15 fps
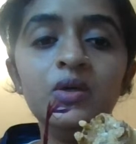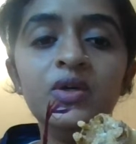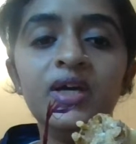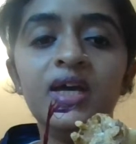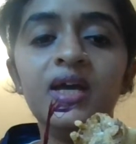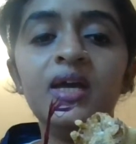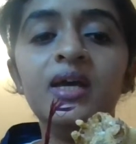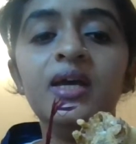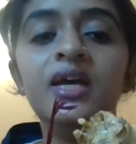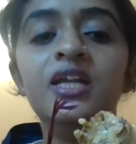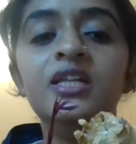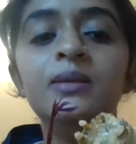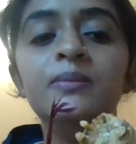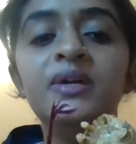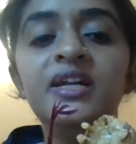Okay,
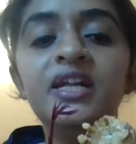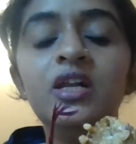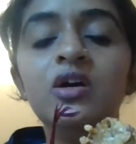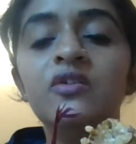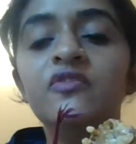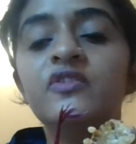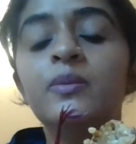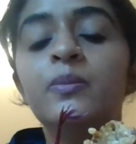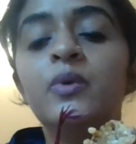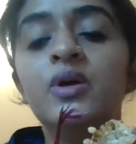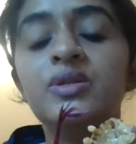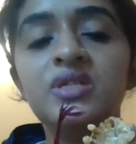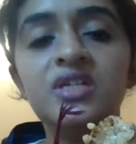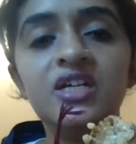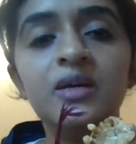in the middle of the
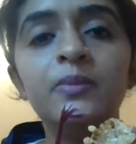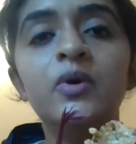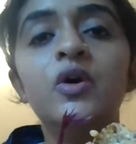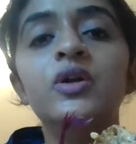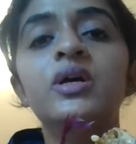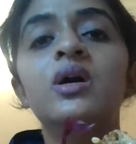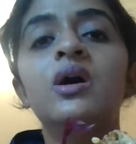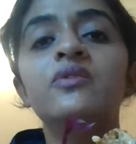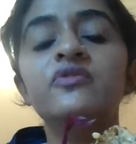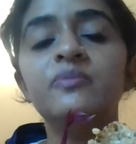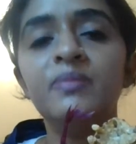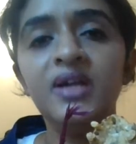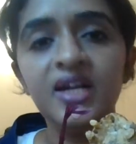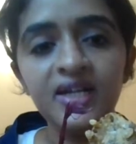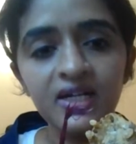posterior border of
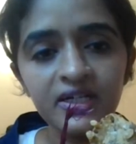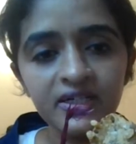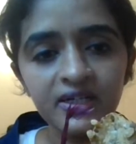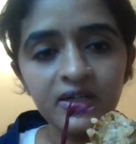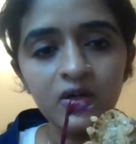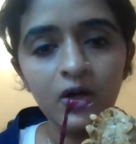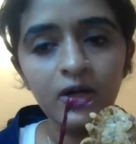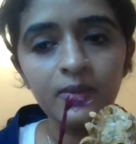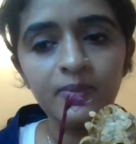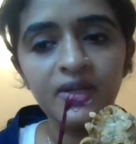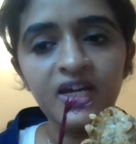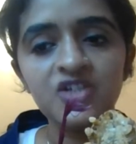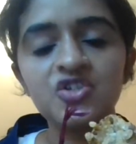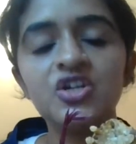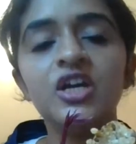medial pterygoid
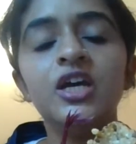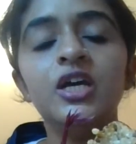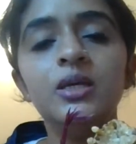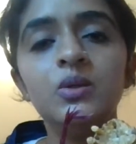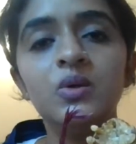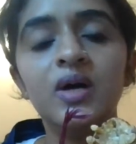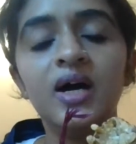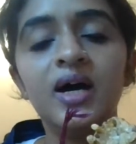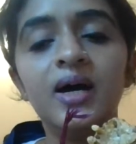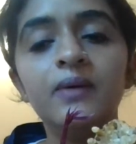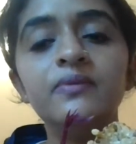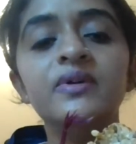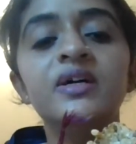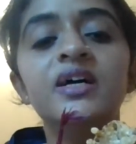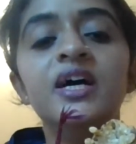plate, you
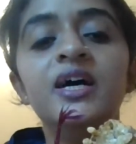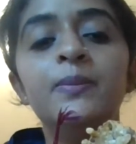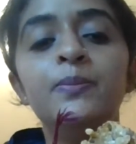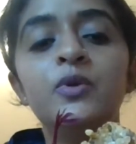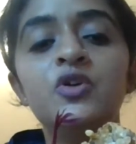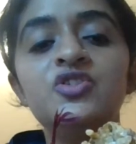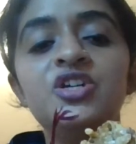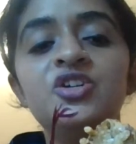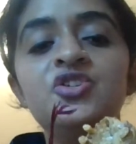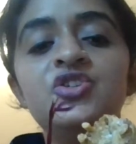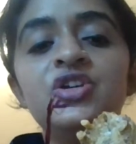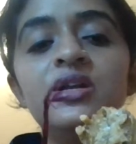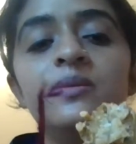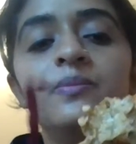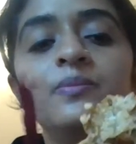have a
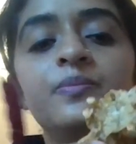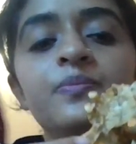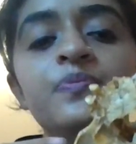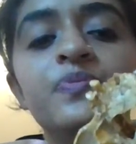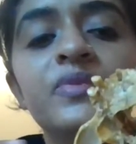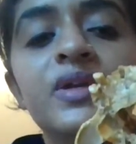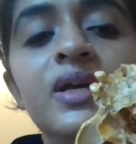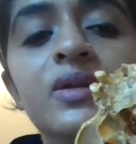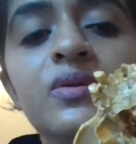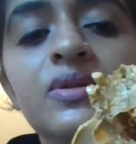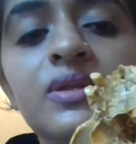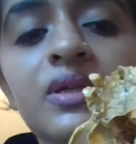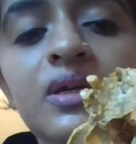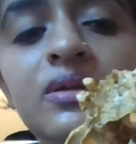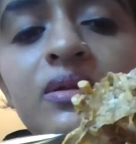projection. Can you
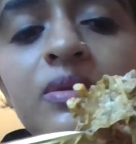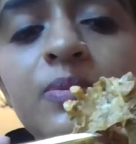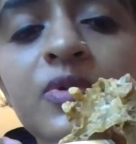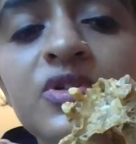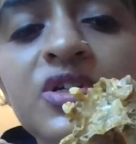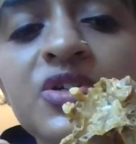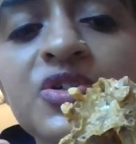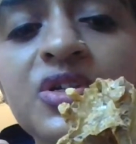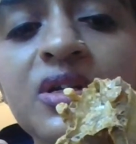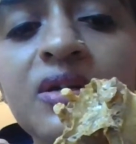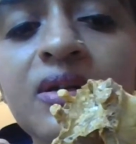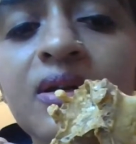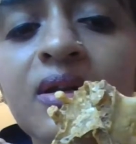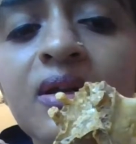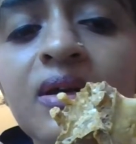see this projection?
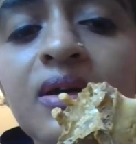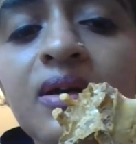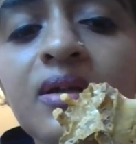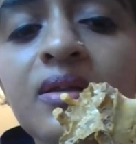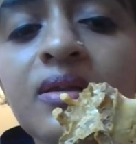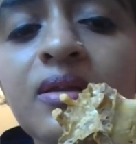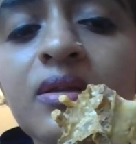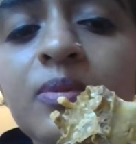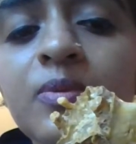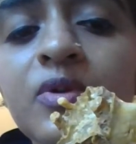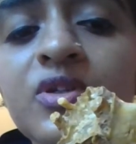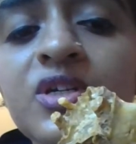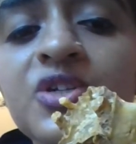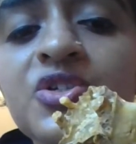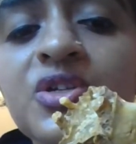This
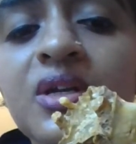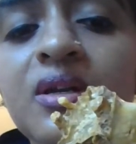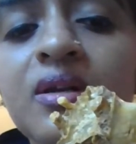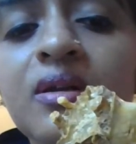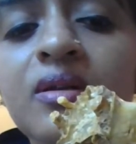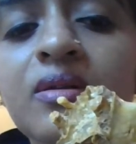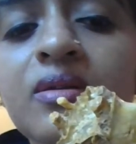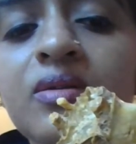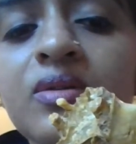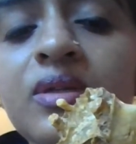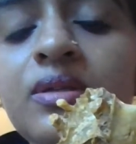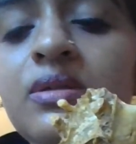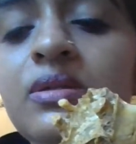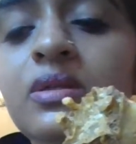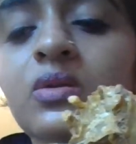projection. So
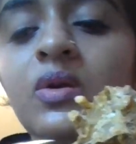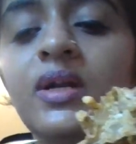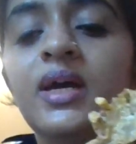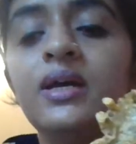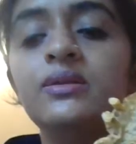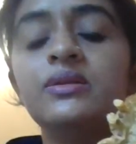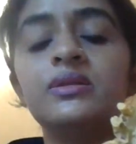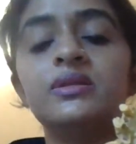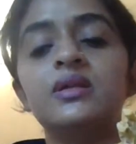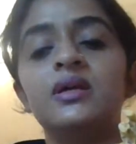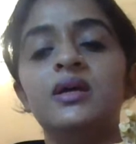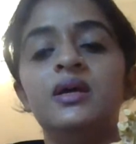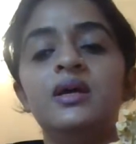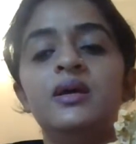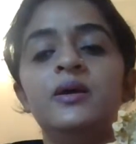this is known as,
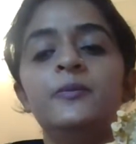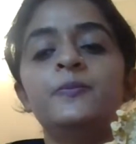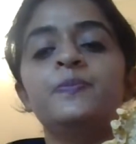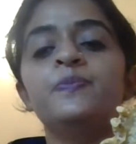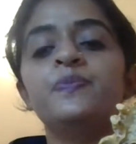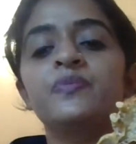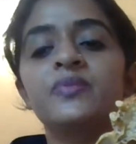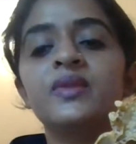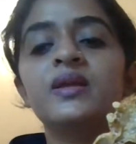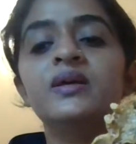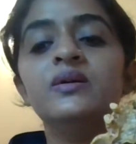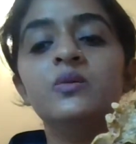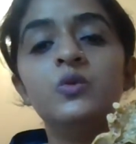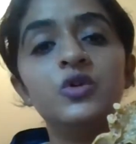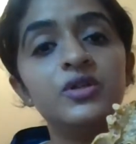
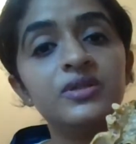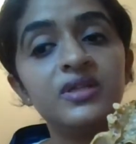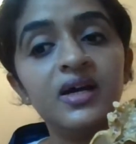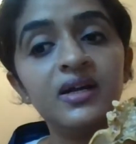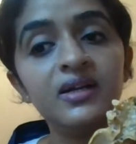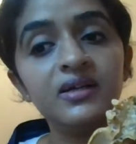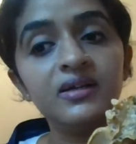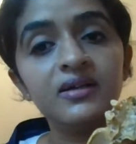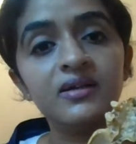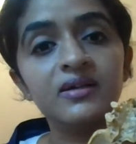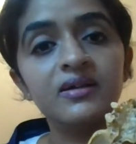what is that?